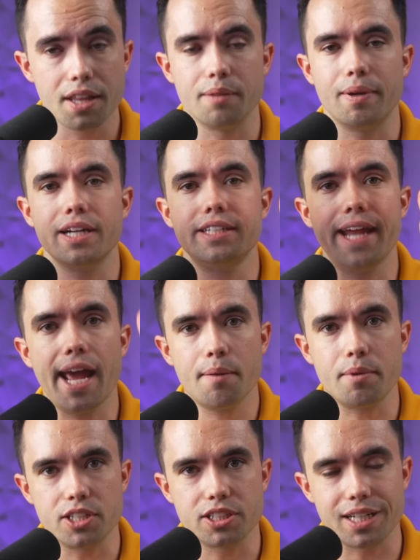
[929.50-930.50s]
The amount of
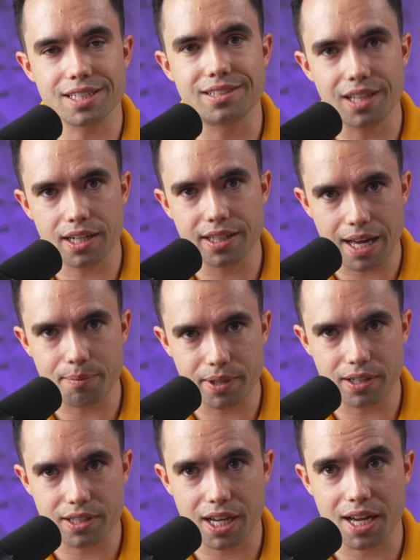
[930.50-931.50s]
damage that is done in that
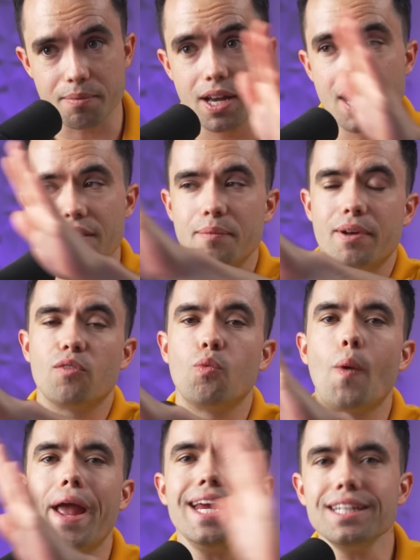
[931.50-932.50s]
period of time, the amount of
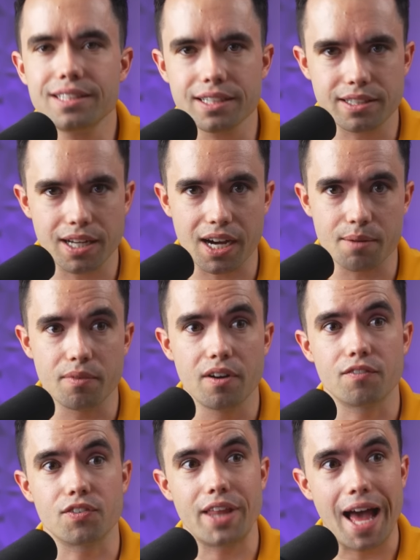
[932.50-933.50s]
wasted time
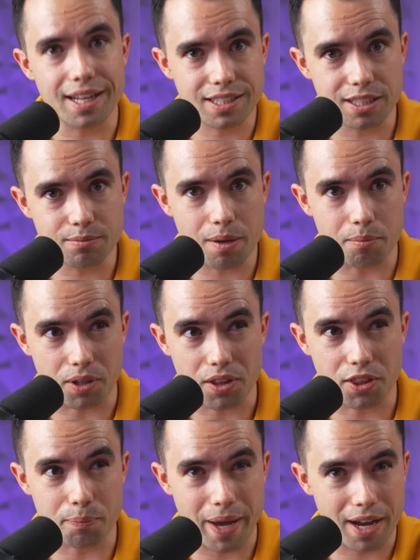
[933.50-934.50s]
for that team member,
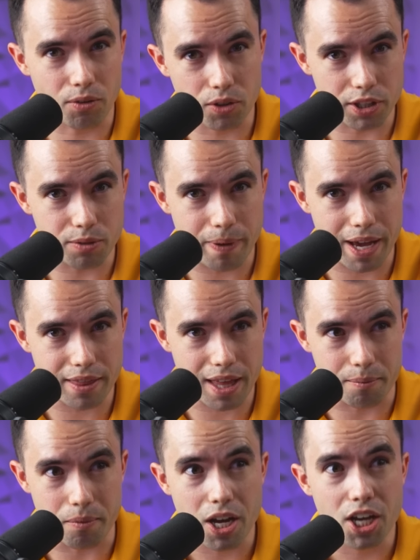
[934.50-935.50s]
the payroll that you pay
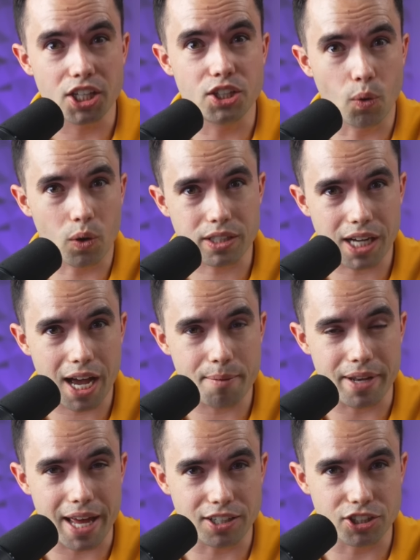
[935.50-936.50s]
them, your
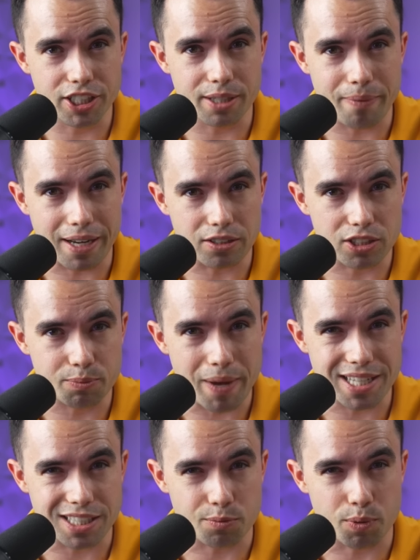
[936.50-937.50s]
time and energy and mental
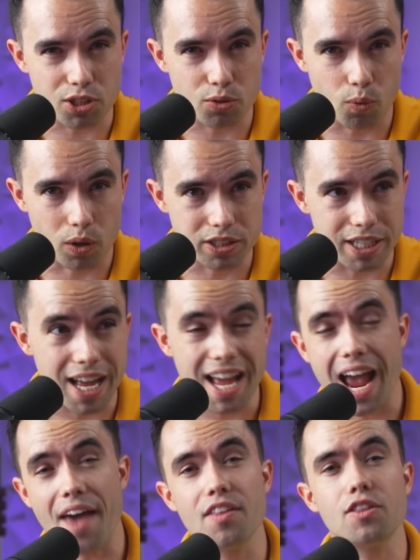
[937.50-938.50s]
space that's put towards it.
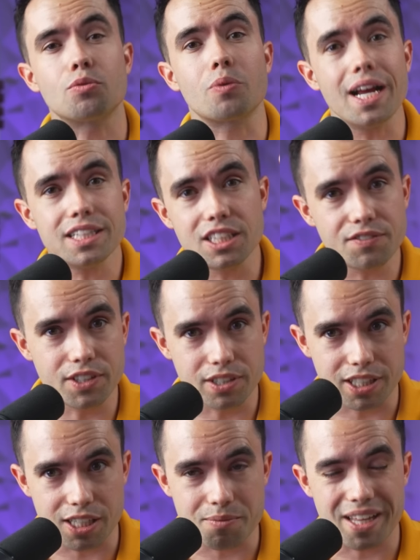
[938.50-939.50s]
And then the rest of your
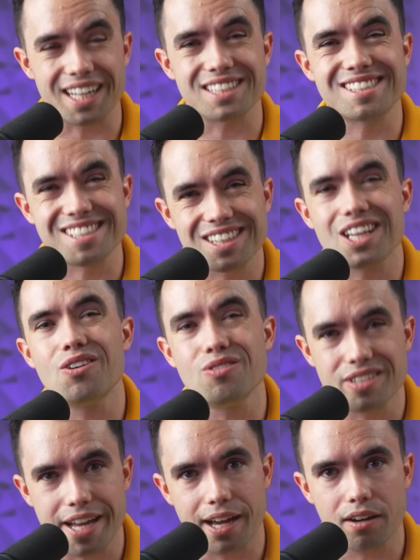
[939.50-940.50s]
team they get
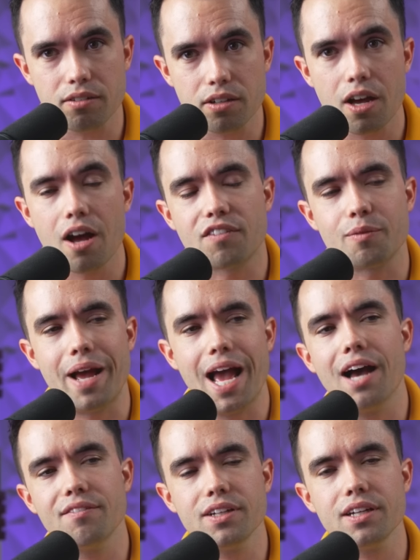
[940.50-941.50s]
slowed down from
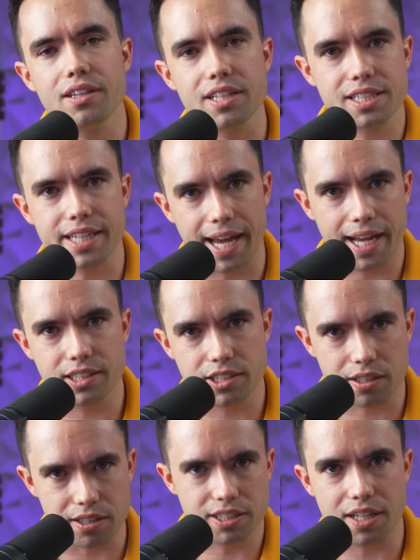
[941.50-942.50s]
having this
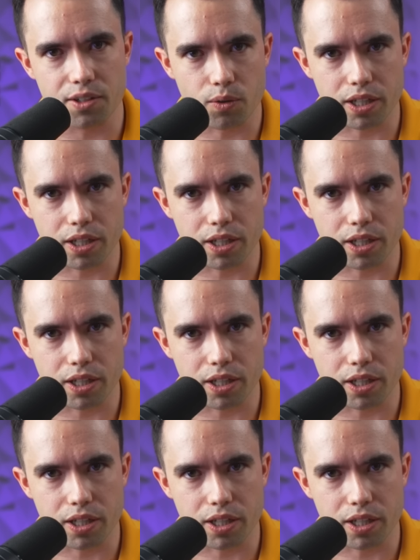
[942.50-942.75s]
cancer inside the